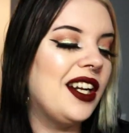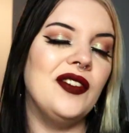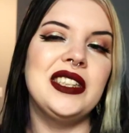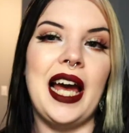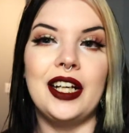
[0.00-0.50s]
None
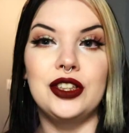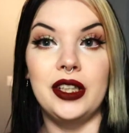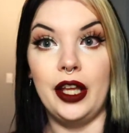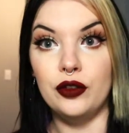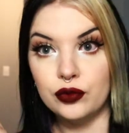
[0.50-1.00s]
of it's
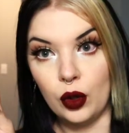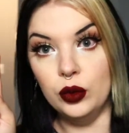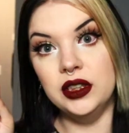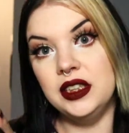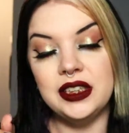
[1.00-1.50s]
actually, like,
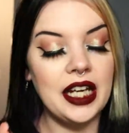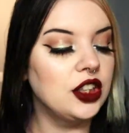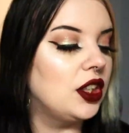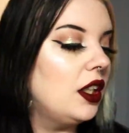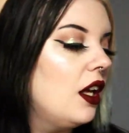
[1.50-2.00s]
frozen
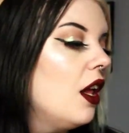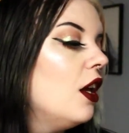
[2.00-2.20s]
section.